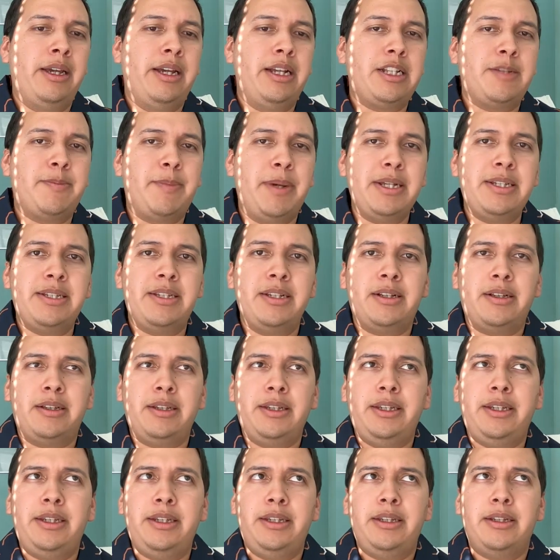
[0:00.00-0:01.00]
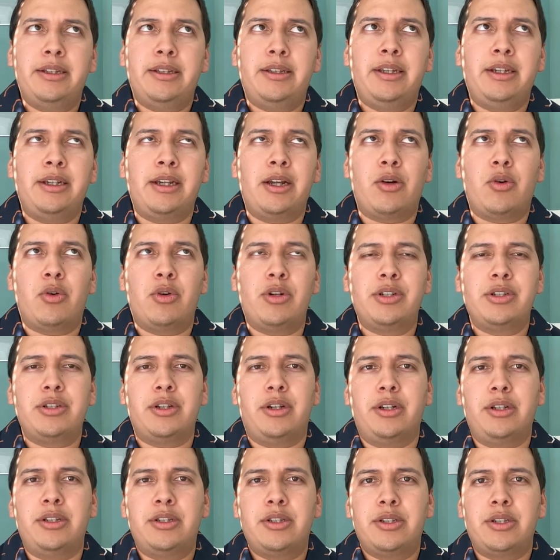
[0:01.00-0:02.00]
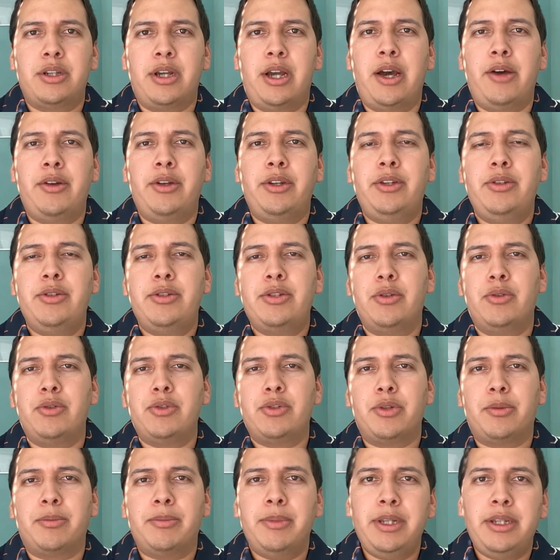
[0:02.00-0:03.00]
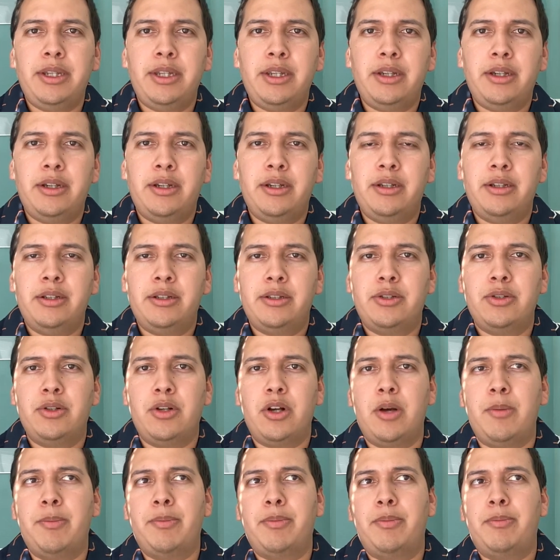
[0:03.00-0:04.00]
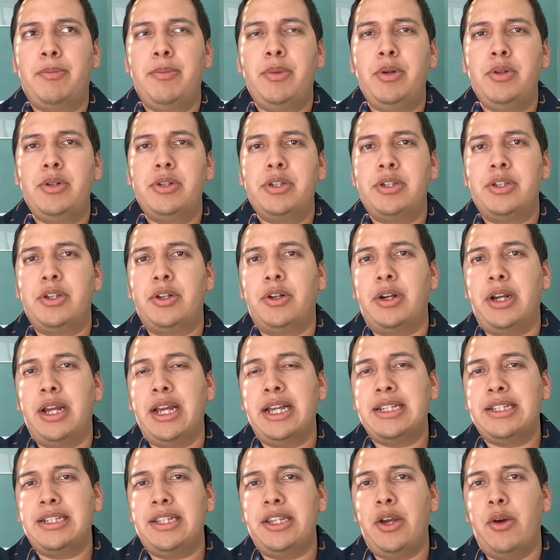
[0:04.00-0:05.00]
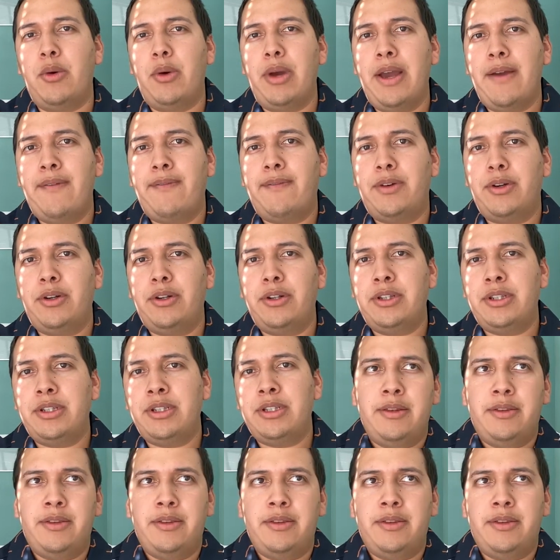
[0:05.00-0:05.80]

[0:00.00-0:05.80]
It's basically like a course on how to use social media to help boost your SEO efforts.